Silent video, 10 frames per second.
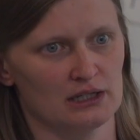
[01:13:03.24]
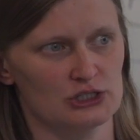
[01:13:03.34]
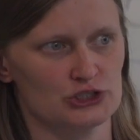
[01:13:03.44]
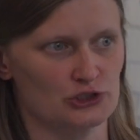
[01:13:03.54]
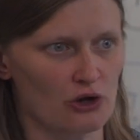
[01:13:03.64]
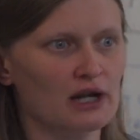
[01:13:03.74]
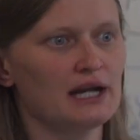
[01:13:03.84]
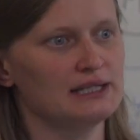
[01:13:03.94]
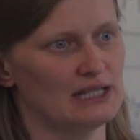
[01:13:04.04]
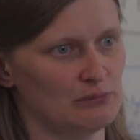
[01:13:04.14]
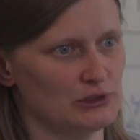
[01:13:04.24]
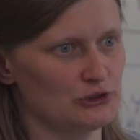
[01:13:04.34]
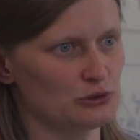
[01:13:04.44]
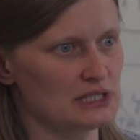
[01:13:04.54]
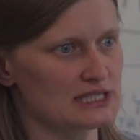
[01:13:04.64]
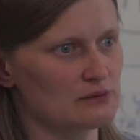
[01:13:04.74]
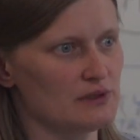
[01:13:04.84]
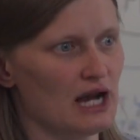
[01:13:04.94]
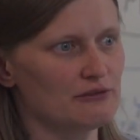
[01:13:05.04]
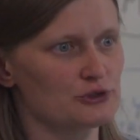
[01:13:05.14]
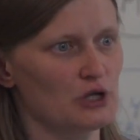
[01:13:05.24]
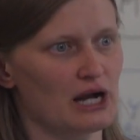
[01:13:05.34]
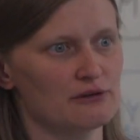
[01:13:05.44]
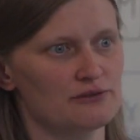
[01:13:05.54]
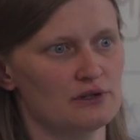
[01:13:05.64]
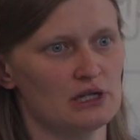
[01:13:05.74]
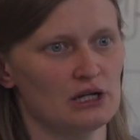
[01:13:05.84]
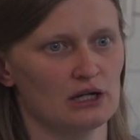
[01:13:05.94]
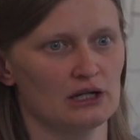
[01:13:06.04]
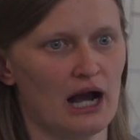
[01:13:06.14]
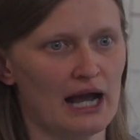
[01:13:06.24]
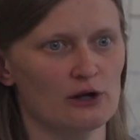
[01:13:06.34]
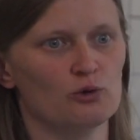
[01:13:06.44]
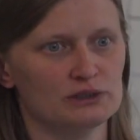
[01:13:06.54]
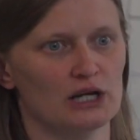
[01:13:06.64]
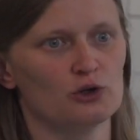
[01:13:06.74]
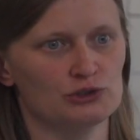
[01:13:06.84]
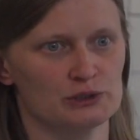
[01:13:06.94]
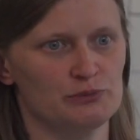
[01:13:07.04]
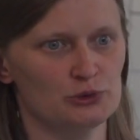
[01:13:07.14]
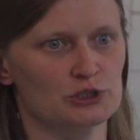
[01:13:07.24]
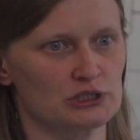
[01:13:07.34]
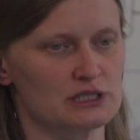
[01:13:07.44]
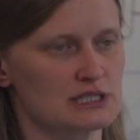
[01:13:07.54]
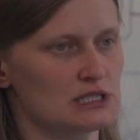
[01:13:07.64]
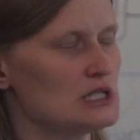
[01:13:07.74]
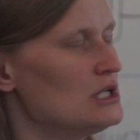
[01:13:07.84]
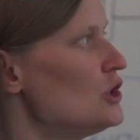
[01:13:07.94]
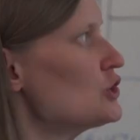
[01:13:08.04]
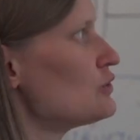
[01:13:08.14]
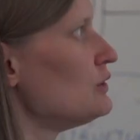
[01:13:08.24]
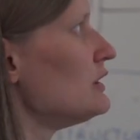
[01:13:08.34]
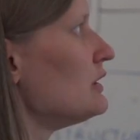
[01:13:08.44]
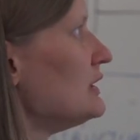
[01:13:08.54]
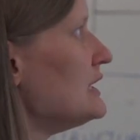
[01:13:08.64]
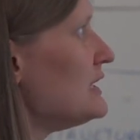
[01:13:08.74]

stronger in amplitude, is that we have to have higher order contributions. So the, the